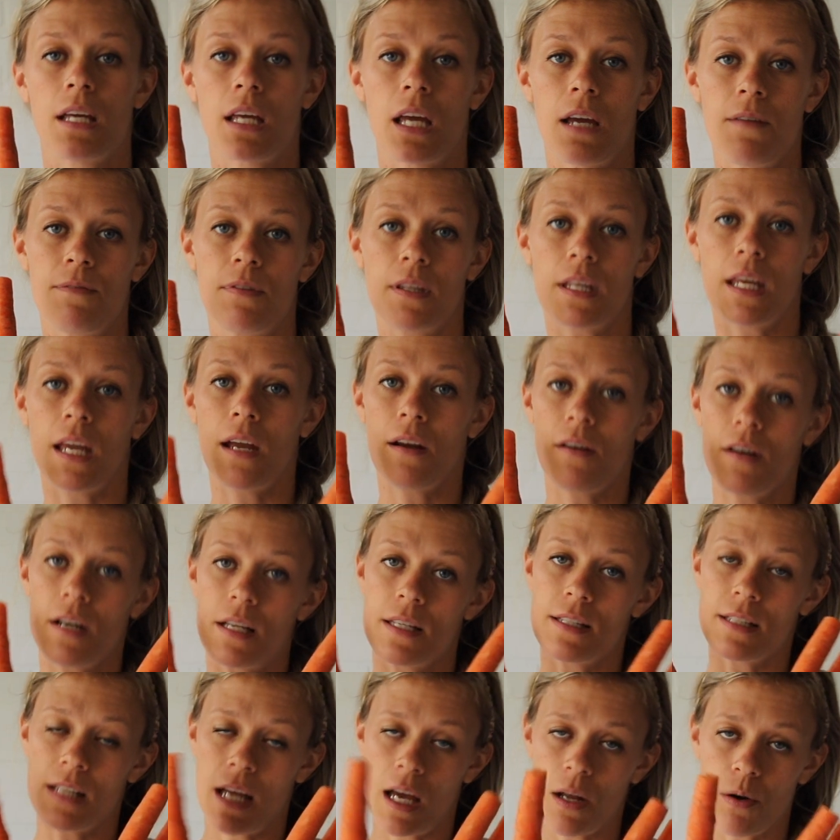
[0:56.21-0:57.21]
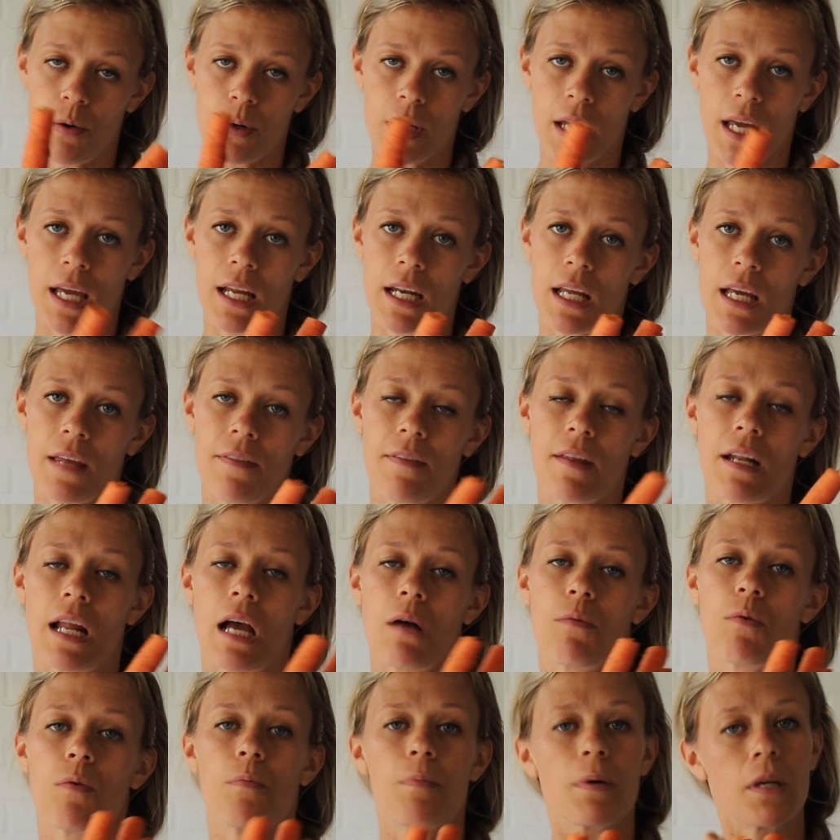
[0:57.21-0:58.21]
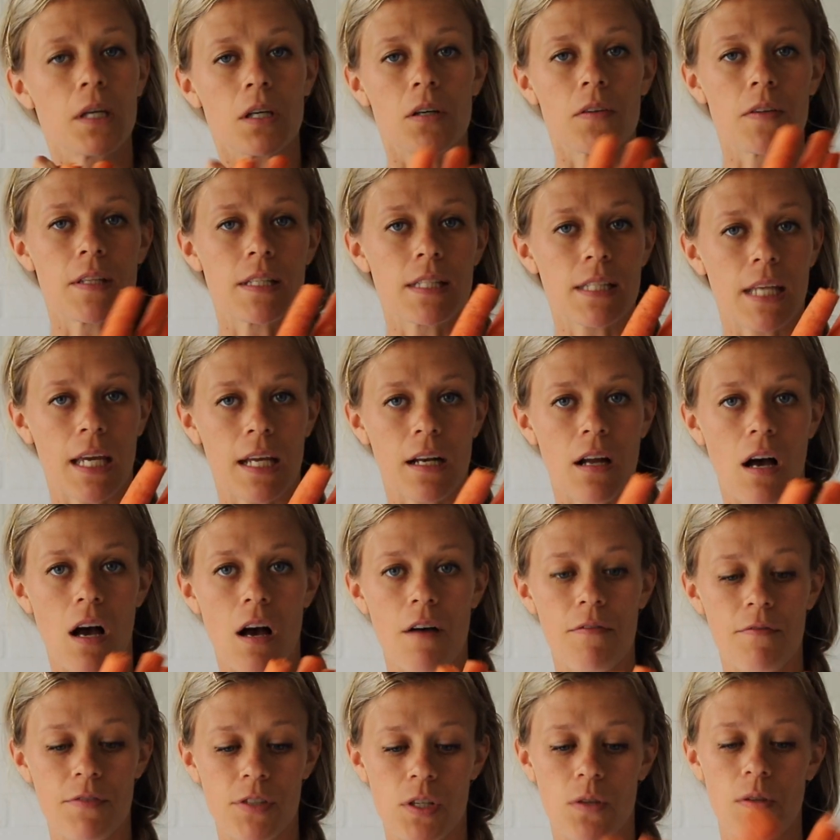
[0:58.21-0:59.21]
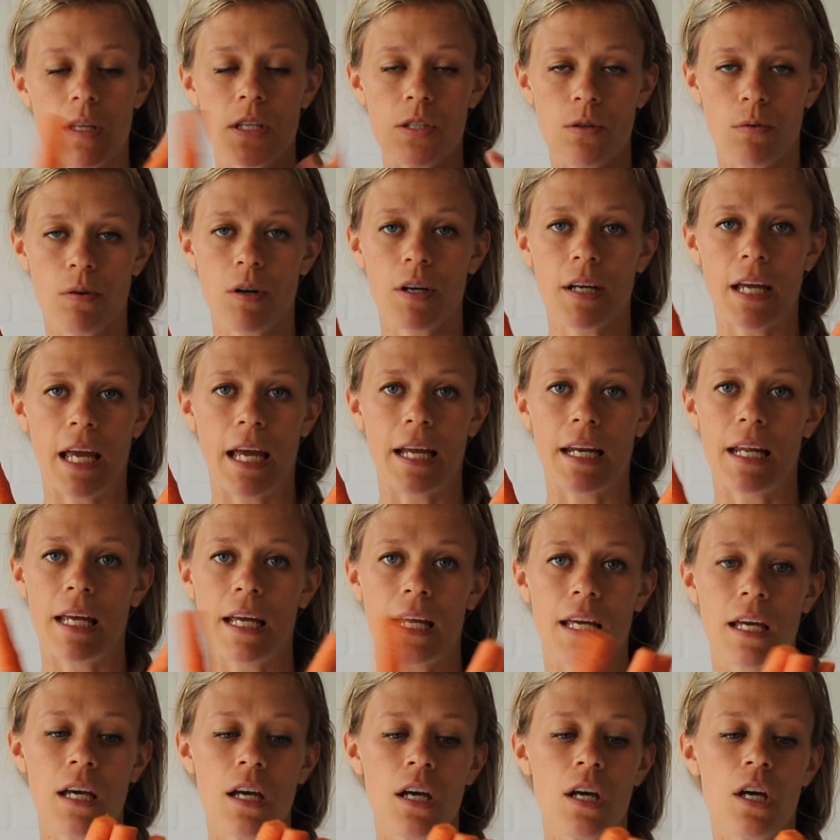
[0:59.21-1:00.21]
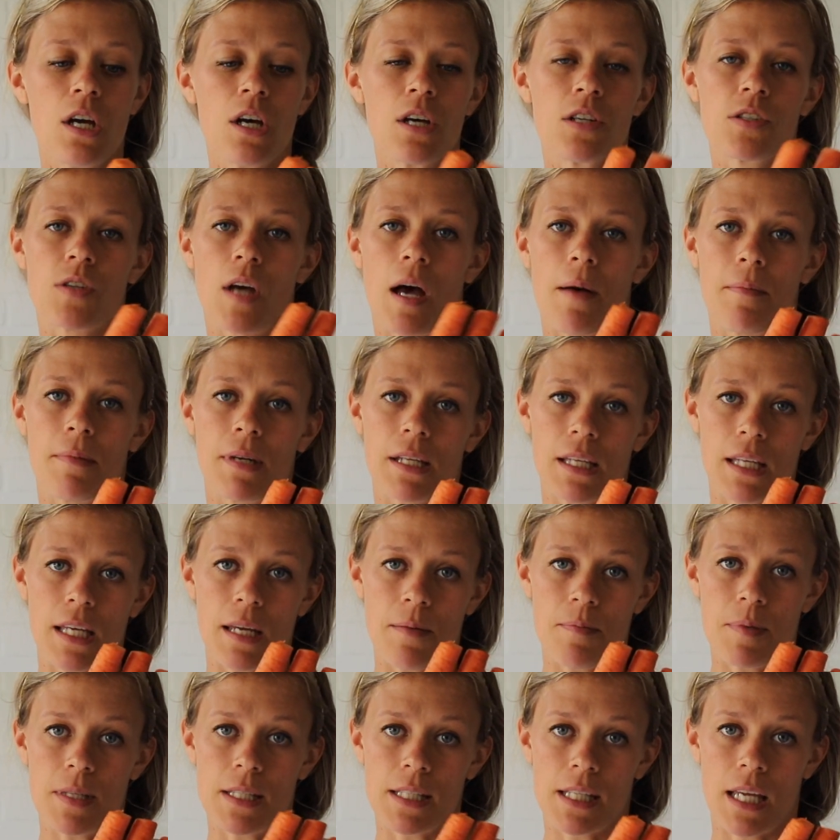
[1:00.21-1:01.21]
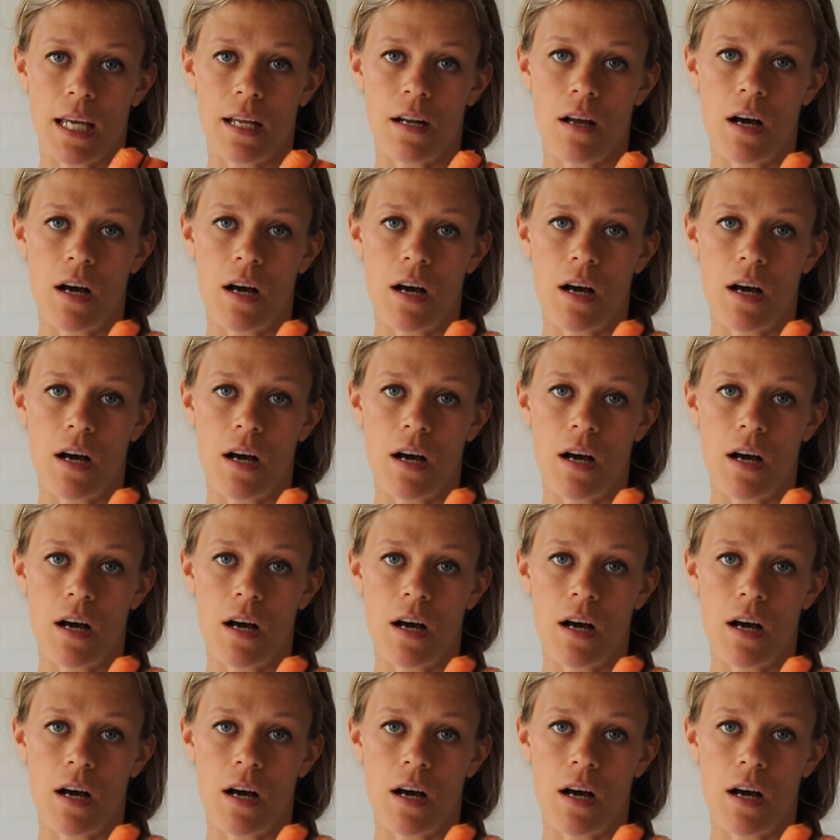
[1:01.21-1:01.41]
If the carrot is not organic, then I will peel the skin off. So these are organic, so I'm gonna keep the skin